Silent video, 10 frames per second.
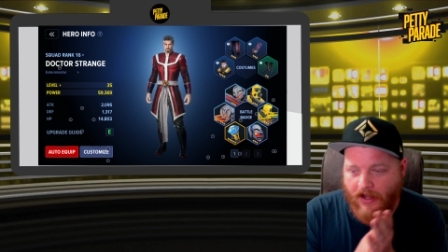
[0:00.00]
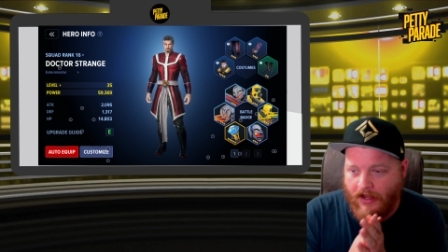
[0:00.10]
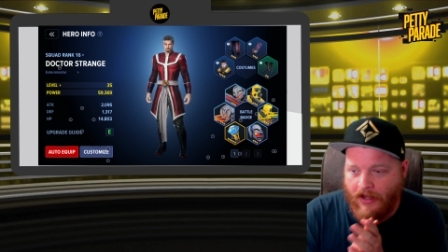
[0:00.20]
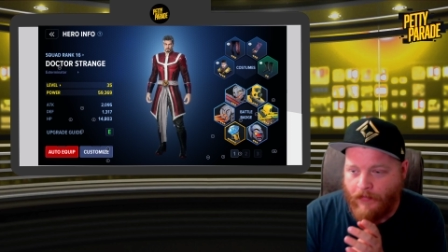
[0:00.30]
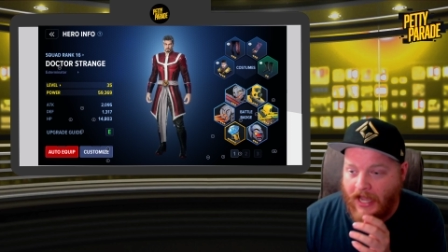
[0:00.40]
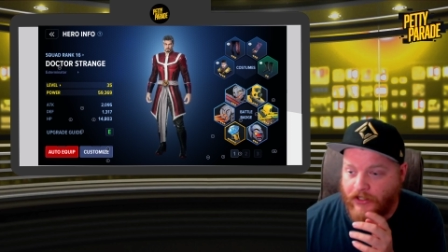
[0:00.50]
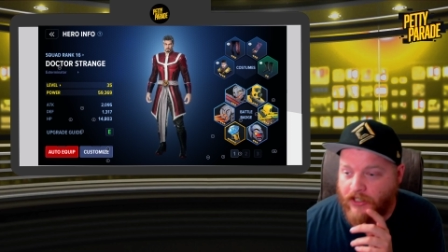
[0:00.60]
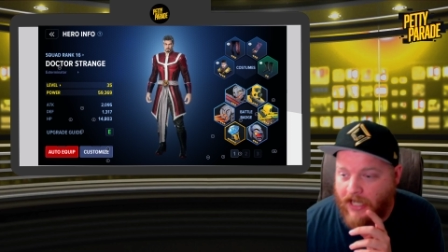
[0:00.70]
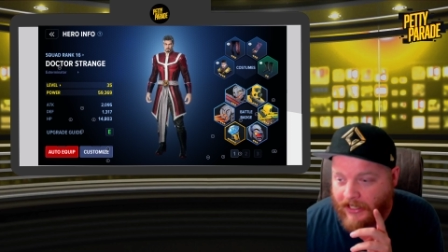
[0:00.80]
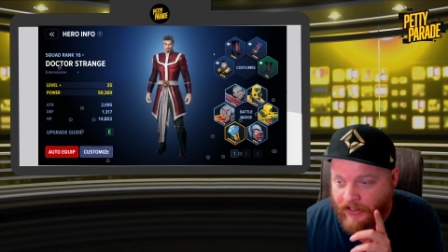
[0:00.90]

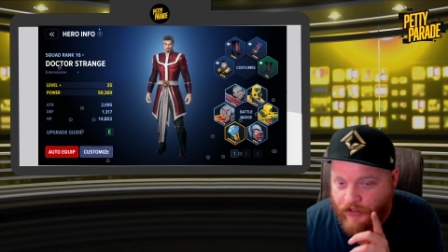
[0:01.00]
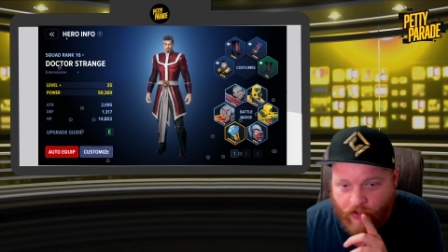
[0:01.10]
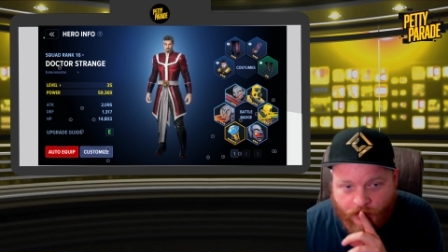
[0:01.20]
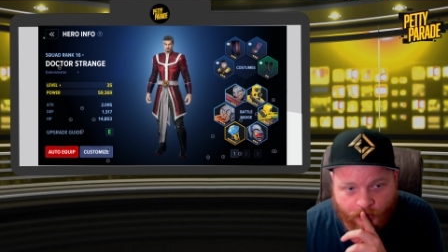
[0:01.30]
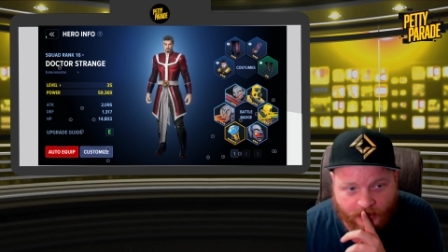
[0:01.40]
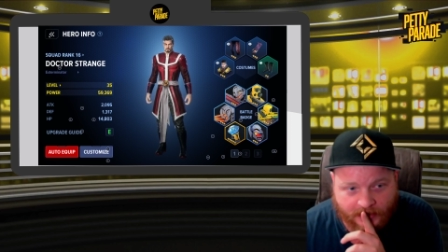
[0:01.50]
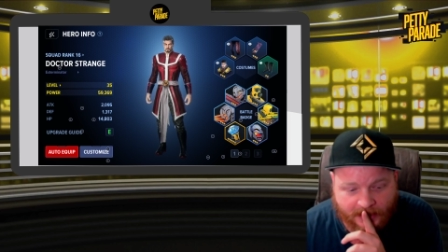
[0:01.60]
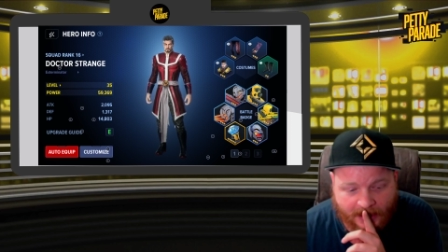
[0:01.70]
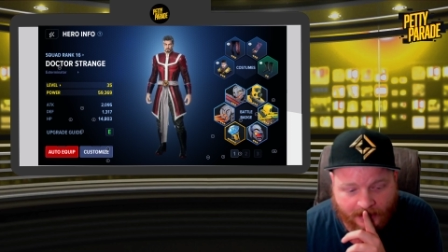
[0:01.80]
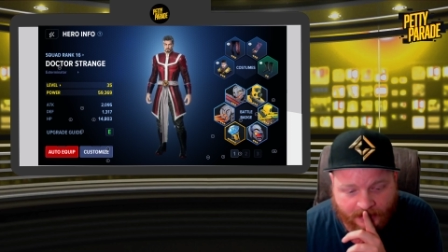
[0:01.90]
Actually, I can show you
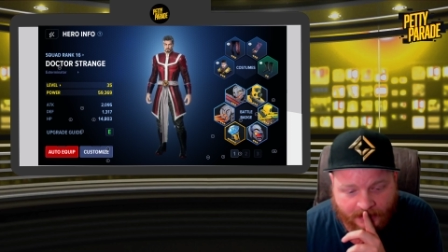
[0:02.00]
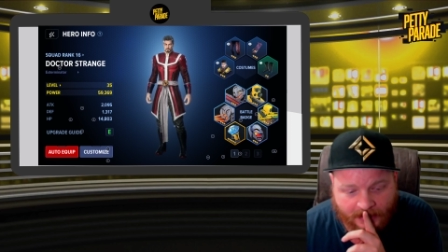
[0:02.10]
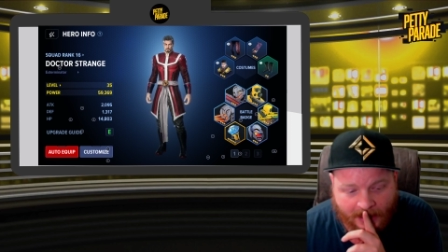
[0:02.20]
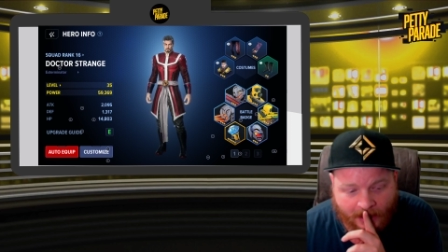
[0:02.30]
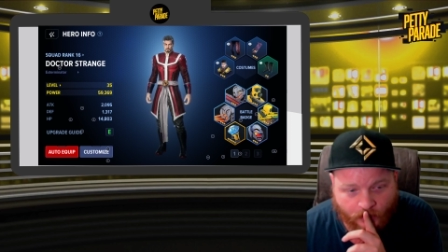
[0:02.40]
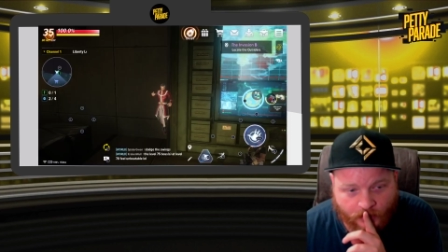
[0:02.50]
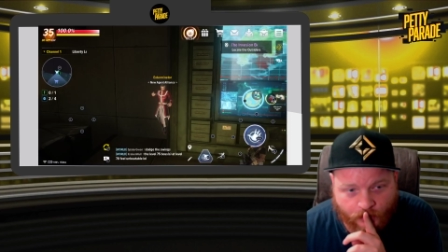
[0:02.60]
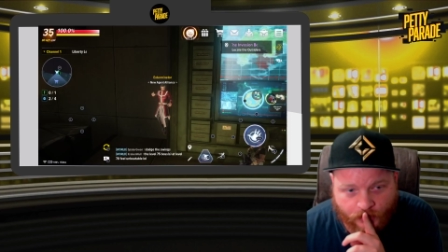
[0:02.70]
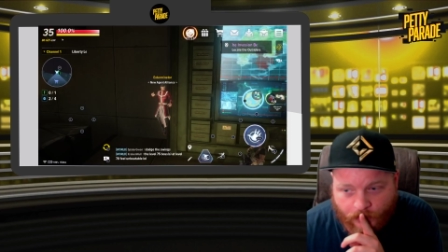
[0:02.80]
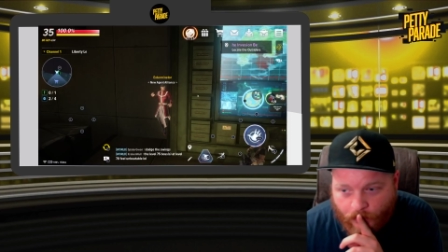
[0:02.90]
exactly how you
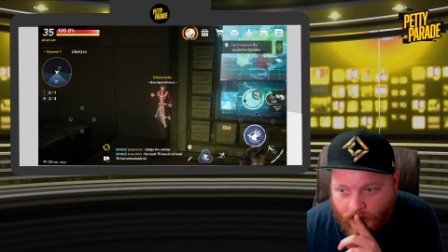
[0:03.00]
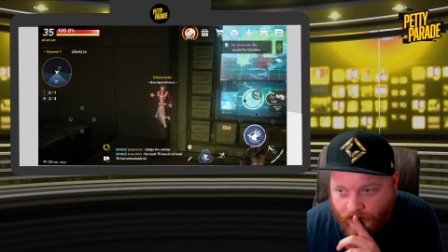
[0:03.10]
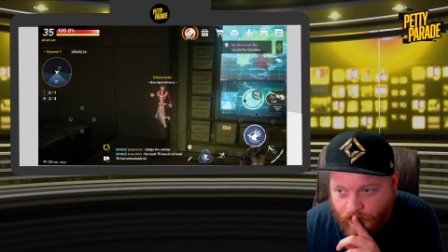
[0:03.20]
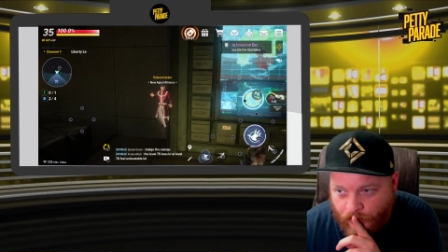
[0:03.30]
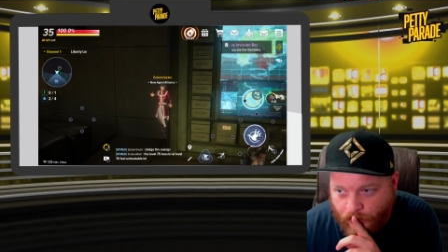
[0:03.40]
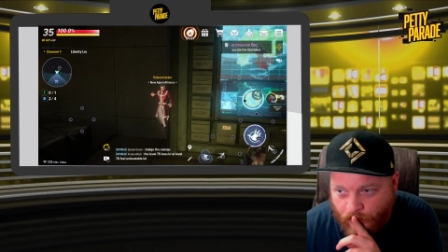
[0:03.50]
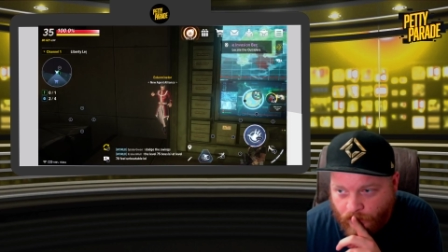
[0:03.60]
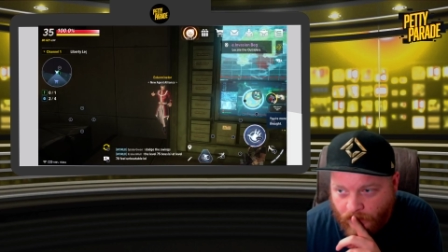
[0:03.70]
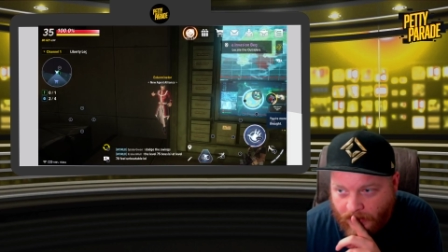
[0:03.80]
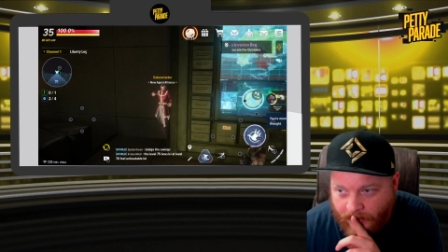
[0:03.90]
do want to
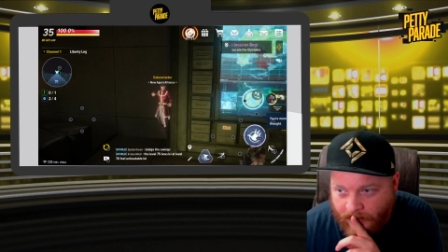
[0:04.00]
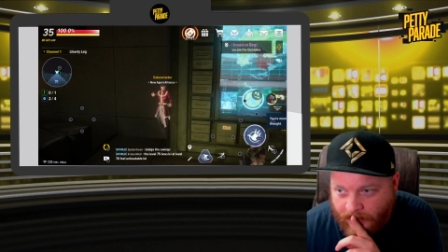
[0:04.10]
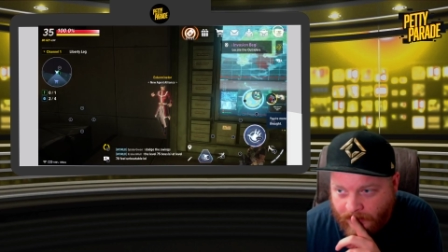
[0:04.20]
run